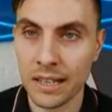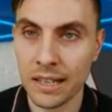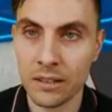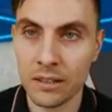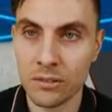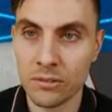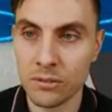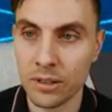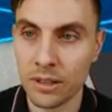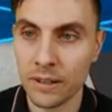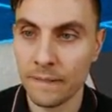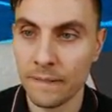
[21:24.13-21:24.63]

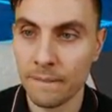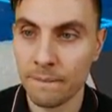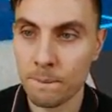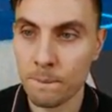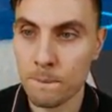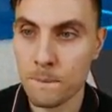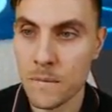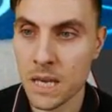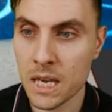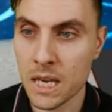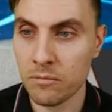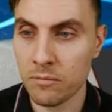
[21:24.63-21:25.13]
Kingdra,
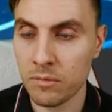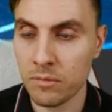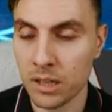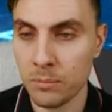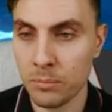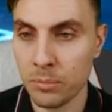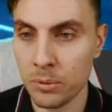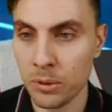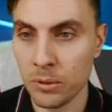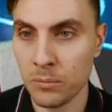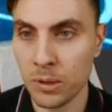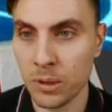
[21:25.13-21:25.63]
get
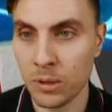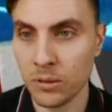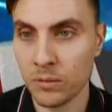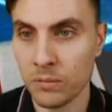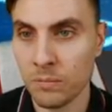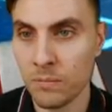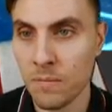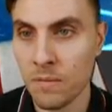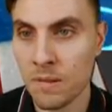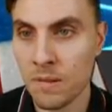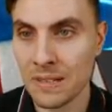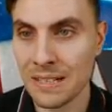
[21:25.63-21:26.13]
Rillaboom on,
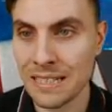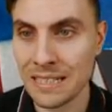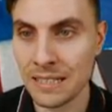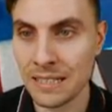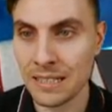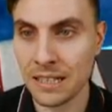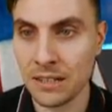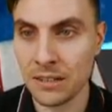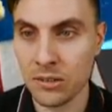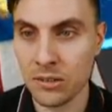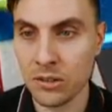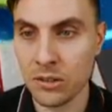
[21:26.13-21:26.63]
and
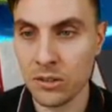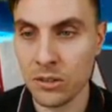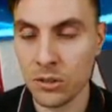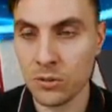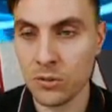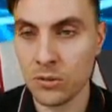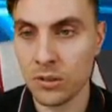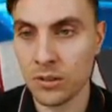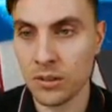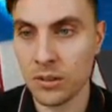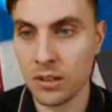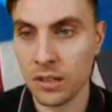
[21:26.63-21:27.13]
then
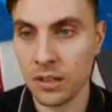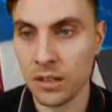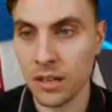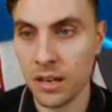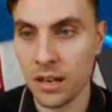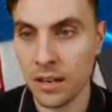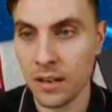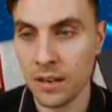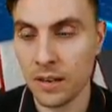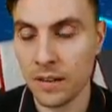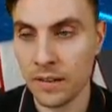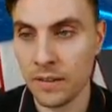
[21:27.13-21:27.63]
nuke the
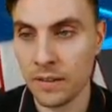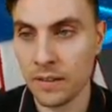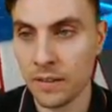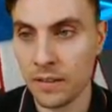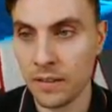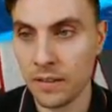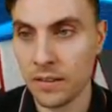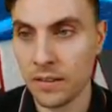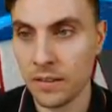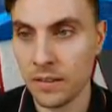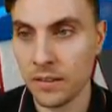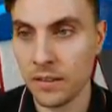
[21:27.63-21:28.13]
uh,
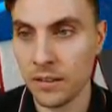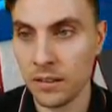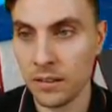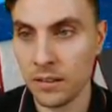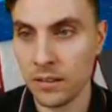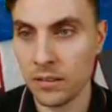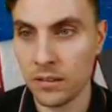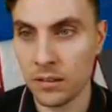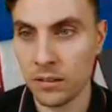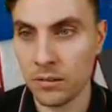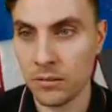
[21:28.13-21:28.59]
the the